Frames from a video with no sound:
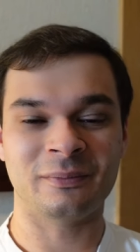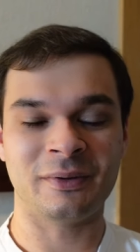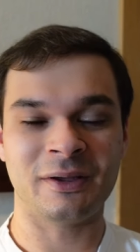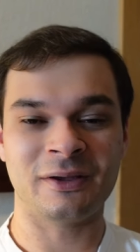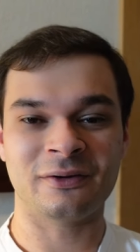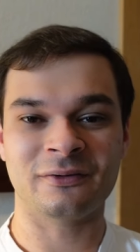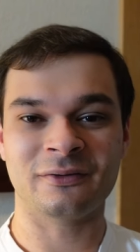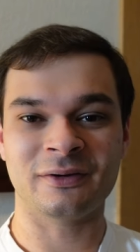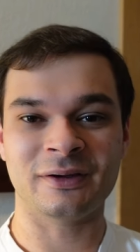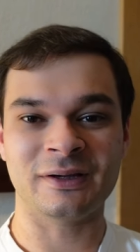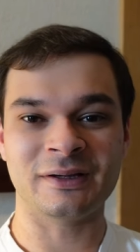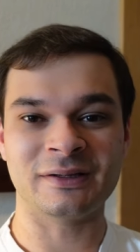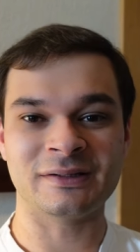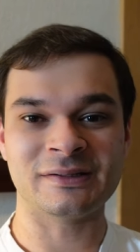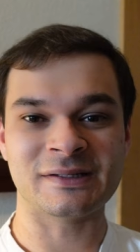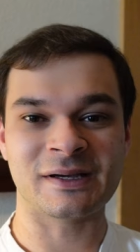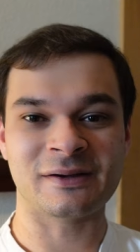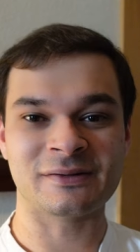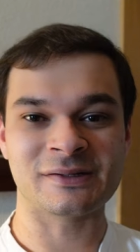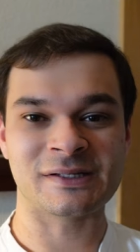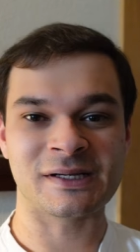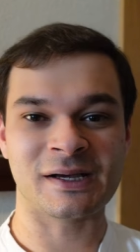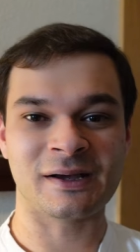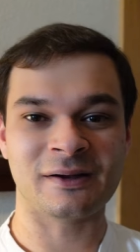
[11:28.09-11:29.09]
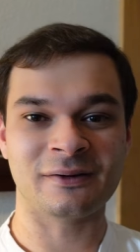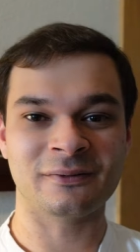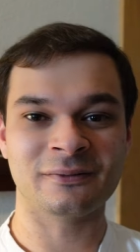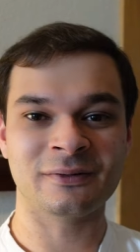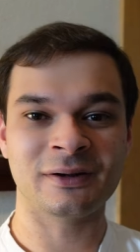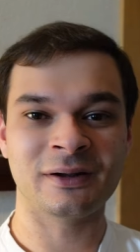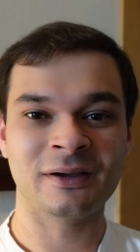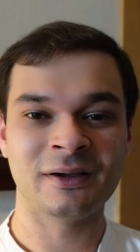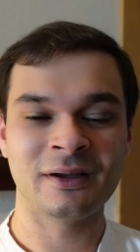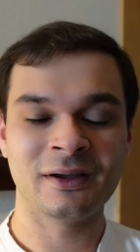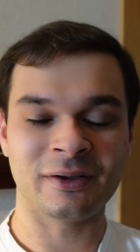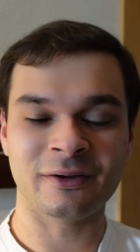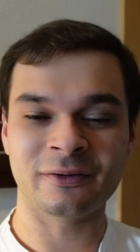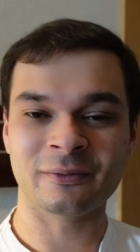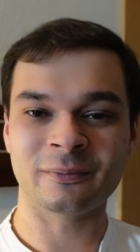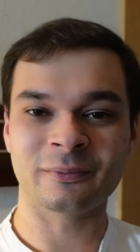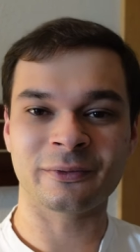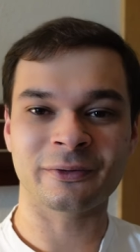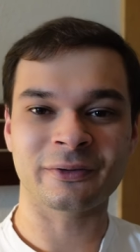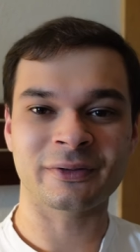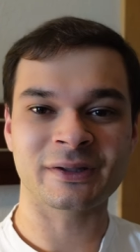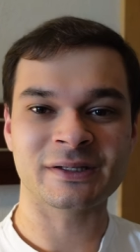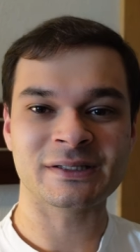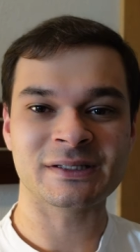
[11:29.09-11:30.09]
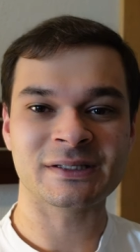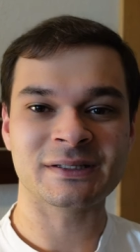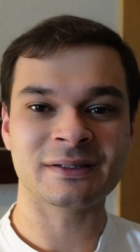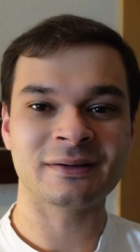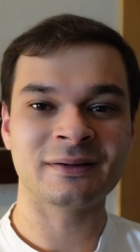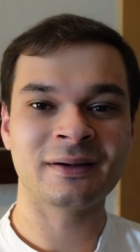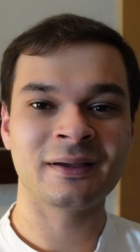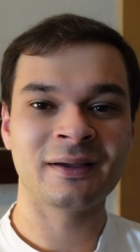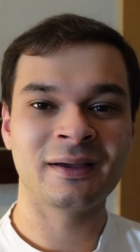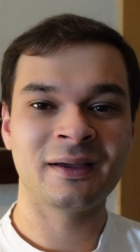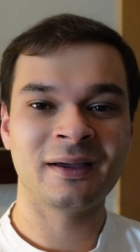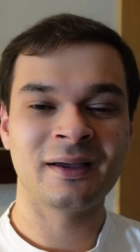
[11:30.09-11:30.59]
bakery downtown here in Burlington.